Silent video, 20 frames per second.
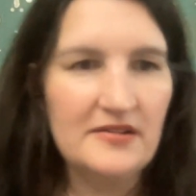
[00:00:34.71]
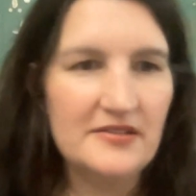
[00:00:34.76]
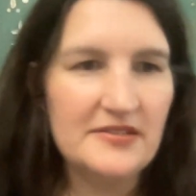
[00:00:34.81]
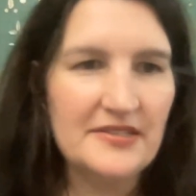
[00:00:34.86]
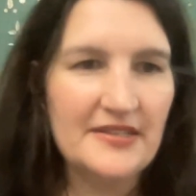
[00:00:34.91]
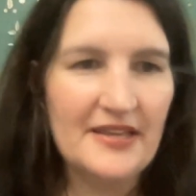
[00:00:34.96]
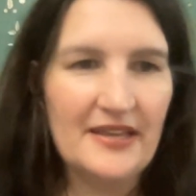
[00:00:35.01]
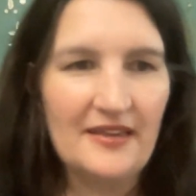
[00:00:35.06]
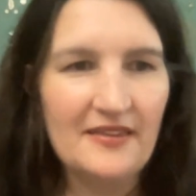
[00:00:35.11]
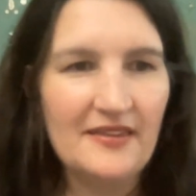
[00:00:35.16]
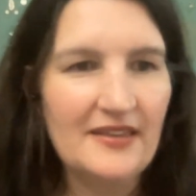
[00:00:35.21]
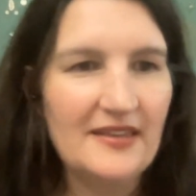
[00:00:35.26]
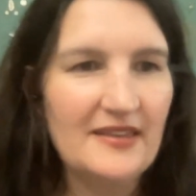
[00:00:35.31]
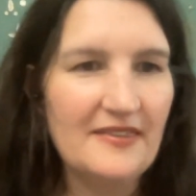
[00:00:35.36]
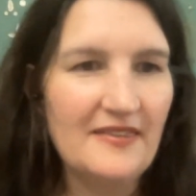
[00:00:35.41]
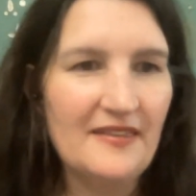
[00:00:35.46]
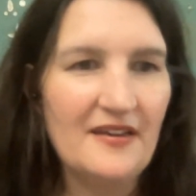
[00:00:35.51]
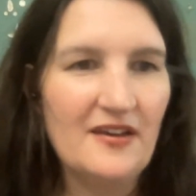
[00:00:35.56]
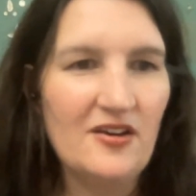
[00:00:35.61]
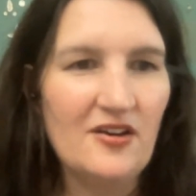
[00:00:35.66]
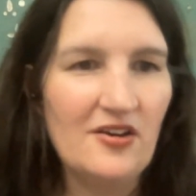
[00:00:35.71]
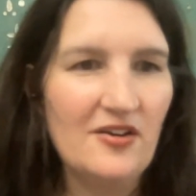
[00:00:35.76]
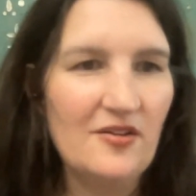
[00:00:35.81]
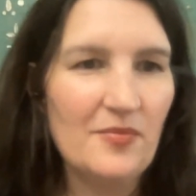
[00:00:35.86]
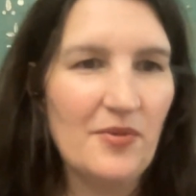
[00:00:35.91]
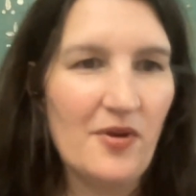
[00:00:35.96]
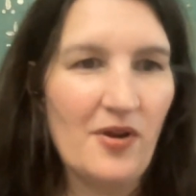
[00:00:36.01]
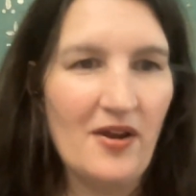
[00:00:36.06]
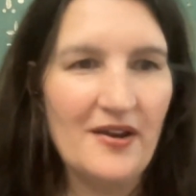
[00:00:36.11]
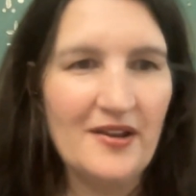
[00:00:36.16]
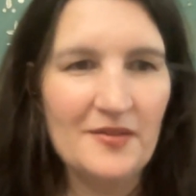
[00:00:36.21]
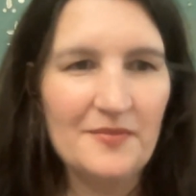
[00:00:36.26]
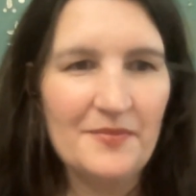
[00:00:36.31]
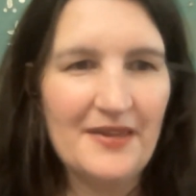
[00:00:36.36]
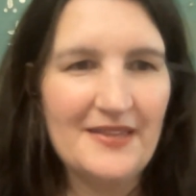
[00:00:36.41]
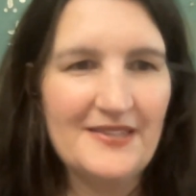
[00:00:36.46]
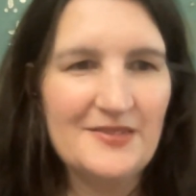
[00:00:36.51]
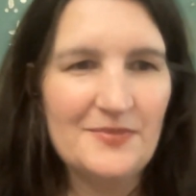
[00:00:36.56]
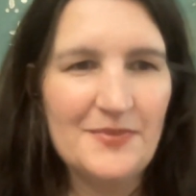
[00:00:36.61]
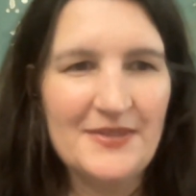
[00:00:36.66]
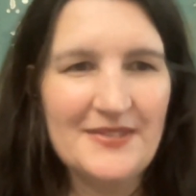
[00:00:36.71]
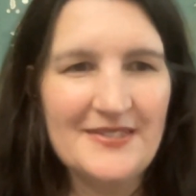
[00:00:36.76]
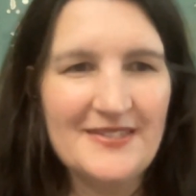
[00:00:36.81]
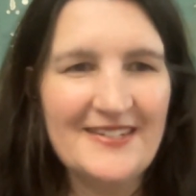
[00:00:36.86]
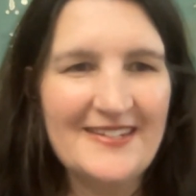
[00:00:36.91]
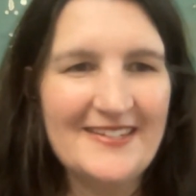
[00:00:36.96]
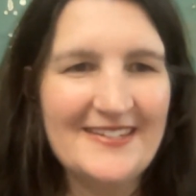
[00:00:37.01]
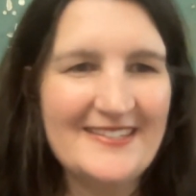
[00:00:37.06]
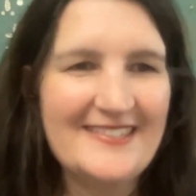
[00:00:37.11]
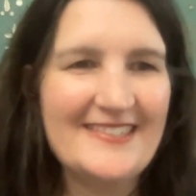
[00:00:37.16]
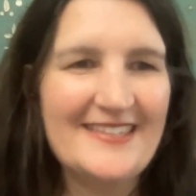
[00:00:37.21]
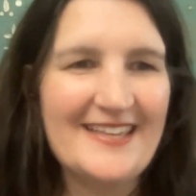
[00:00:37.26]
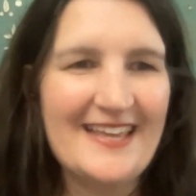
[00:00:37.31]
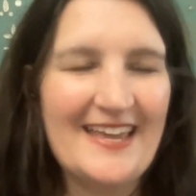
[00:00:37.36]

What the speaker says: scaling their product-based business